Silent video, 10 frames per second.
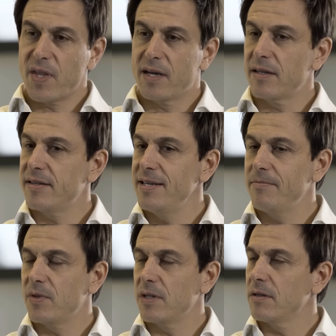As a
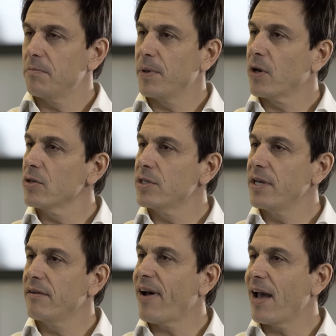team, because
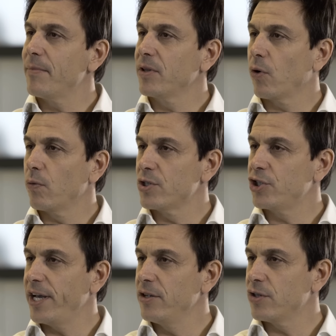the environment always
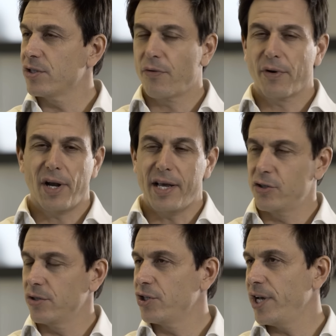changes, the
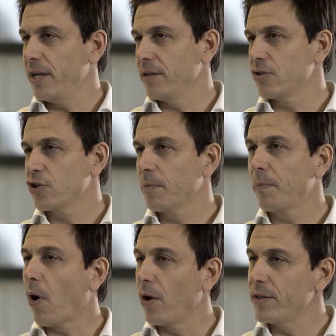regulation change, the
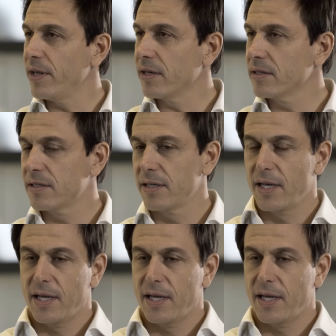politics,